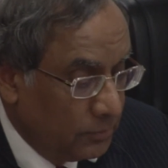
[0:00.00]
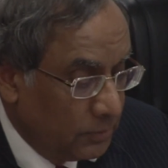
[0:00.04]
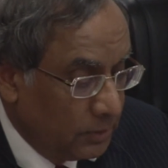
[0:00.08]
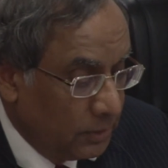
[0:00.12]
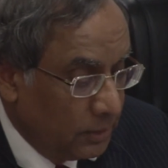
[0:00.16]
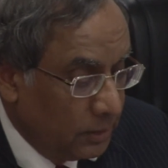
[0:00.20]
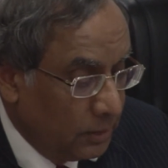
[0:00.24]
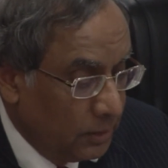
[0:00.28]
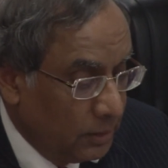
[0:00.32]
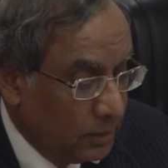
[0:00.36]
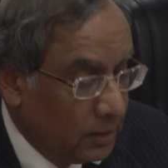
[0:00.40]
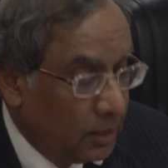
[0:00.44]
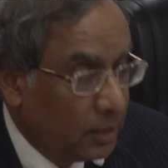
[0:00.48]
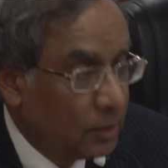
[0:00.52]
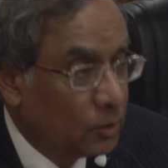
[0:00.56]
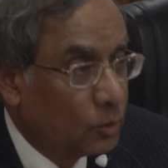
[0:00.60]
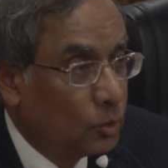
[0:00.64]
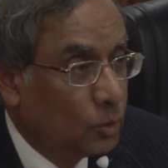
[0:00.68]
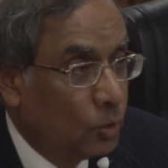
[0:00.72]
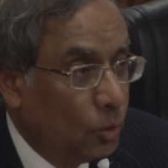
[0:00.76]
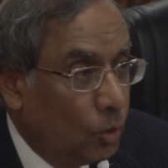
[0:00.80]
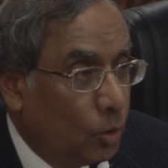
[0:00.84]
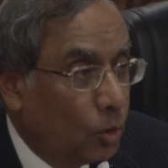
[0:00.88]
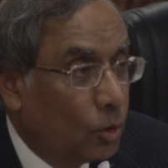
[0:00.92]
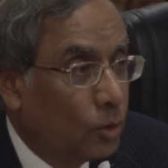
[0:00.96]
the inner
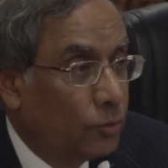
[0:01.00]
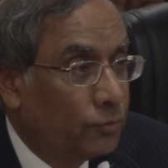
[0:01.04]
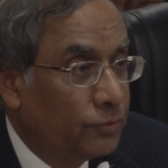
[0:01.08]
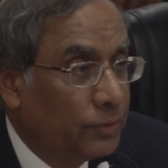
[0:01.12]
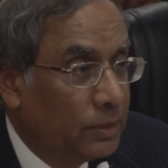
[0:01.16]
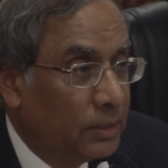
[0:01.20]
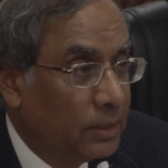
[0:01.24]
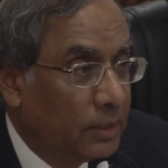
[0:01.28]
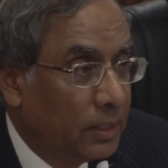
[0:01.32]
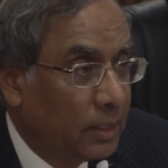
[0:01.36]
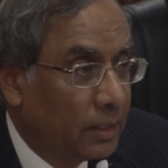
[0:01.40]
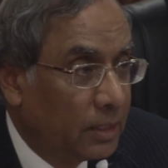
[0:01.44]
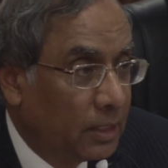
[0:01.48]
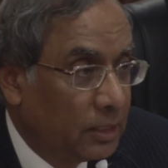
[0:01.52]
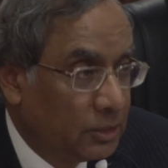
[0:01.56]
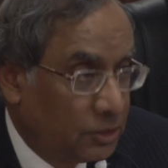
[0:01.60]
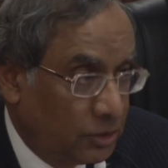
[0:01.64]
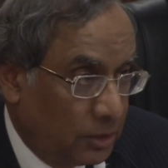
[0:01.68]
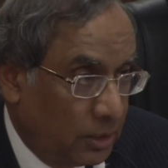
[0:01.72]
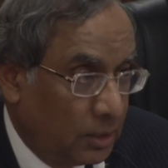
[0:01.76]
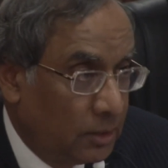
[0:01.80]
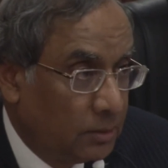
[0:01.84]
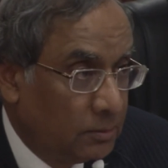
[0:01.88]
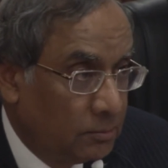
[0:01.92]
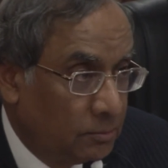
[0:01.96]
core of India
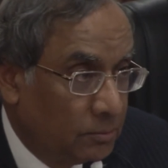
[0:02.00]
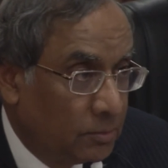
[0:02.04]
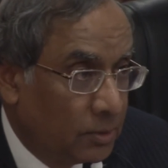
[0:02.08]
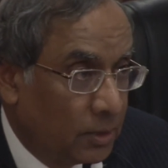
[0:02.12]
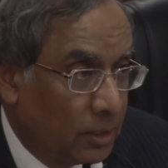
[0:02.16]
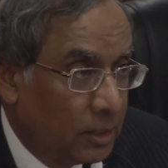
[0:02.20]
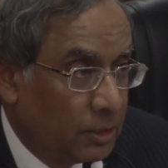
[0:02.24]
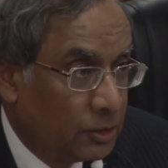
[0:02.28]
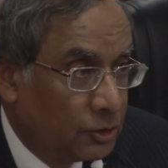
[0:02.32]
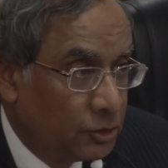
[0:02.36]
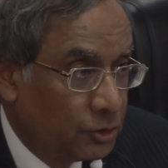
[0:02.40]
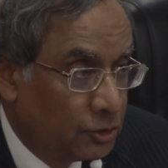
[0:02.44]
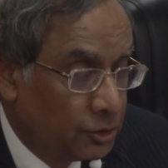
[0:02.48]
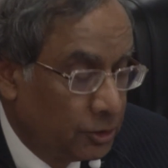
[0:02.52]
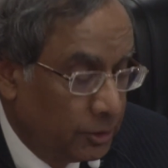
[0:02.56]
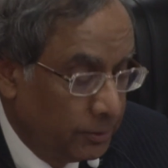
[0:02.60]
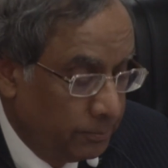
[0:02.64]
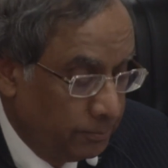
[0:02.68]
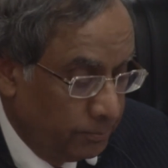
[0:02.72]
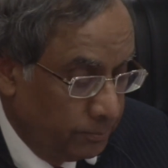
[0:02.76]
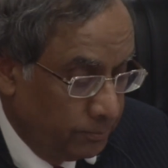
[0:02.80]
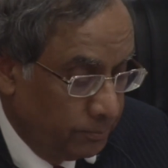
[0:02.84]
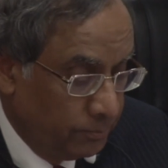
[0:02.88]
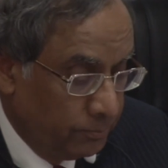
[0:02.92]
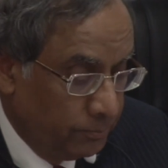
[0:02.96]
Russia
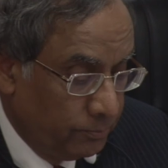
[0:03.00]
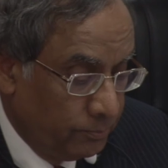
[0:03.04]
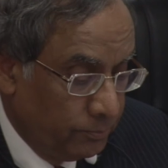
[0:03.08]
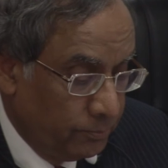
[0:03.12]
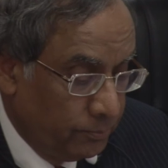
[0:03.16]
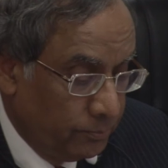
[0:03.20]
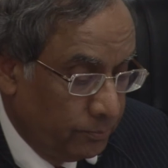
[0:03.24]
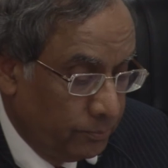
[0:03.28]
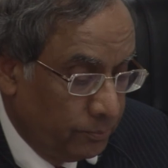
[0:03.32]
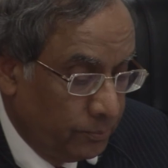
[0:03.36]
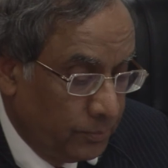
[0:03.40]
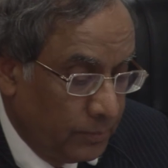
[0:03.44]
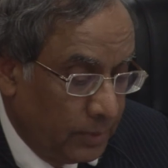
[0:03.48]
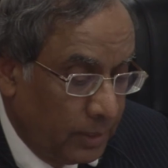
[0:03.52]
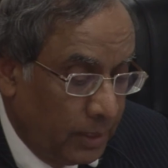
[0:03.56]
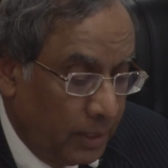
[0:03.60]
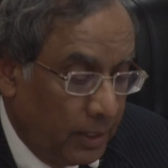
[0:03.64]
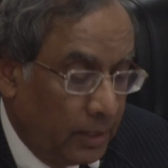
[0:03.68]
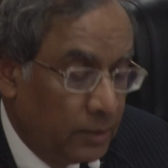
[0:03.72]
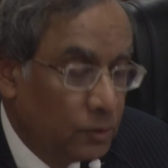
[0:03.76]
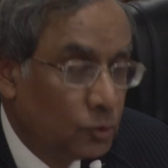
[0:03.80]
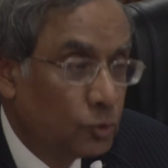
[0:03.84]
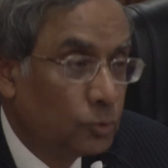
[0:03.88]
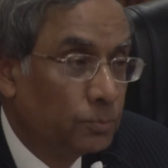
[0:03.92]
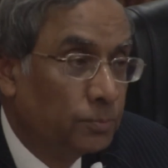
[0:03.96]
relationship
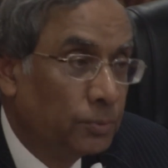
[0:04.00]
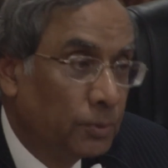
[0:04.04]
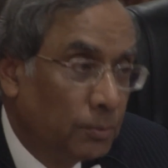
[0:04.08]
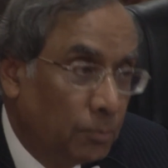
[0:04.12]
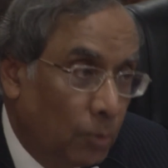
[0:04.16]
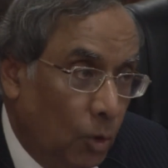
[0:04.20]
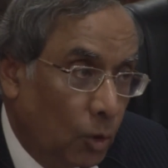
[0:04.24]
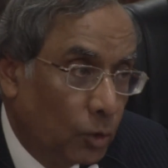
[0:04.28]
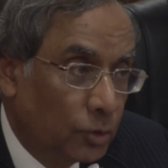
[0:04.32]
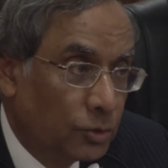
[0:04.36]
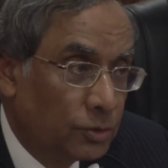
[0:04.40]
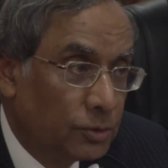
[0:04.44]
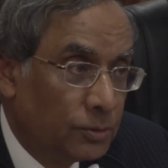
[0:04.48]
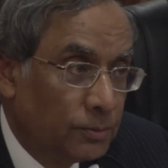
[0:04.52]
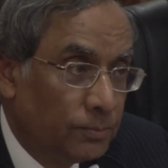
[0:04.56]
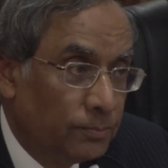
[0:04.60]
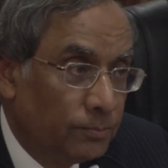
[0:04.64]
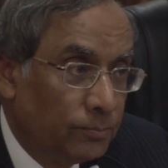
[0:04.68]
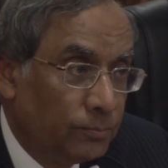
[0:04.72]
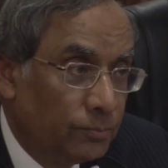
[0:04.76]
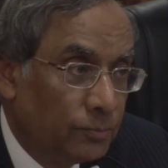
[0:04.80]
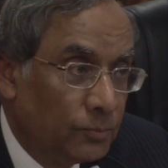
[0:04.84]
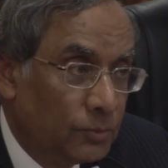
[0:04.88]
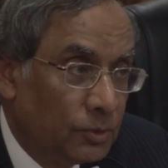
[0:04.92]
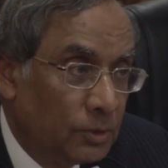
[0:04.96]
and to promote
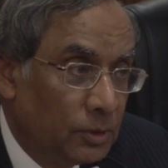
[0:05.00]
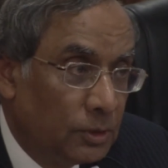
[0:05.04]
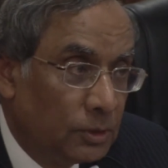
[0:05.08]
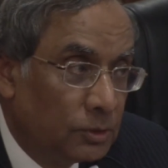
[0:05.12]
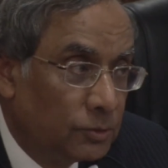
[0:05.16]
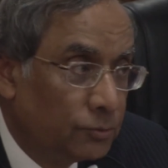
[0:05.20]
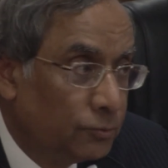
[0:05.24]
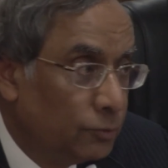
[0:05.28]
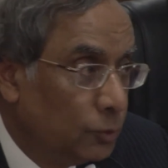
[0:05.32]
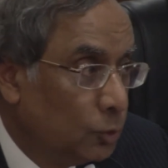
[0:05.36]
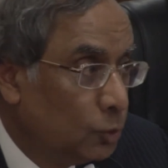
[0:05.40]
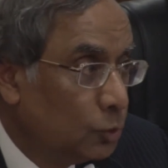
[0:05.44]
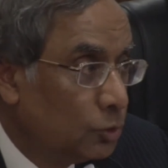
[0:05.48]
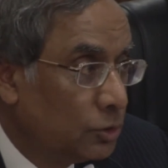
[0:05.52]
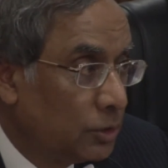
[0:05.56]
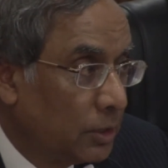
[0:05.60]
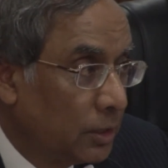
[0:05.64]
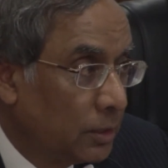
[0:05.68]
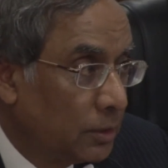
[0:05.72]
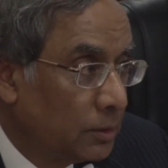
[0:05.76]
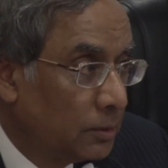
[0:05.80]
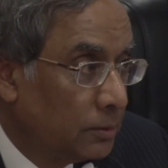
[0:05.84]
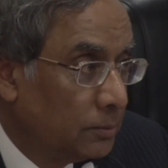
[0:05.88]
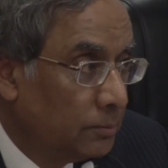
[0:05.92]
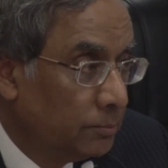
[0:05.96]
its
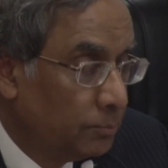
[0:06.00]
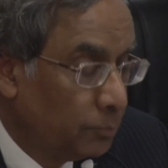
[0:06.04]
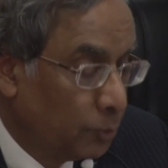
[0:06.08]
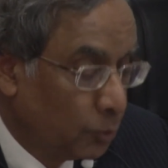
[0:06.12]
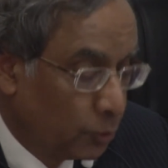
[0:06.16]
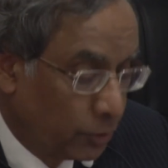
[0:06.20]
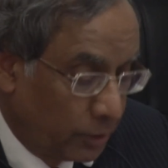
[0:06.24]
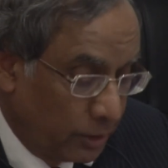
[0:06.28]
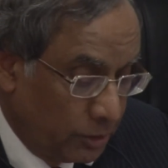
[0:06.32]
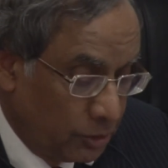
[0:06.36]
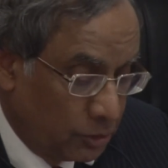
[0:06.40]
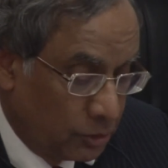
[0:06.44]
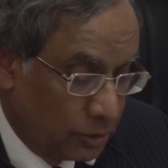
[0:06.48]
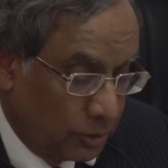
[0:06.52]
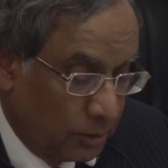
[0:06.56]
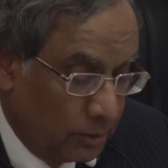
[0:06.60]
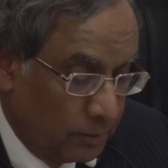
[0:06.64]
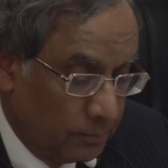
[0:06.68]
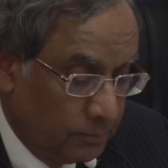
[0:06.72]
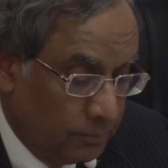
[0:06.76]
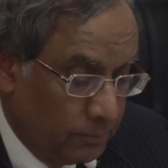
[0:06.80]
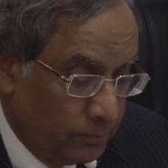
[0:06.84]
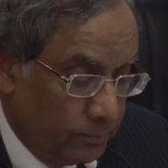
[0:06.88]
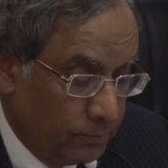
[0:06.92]
future potential.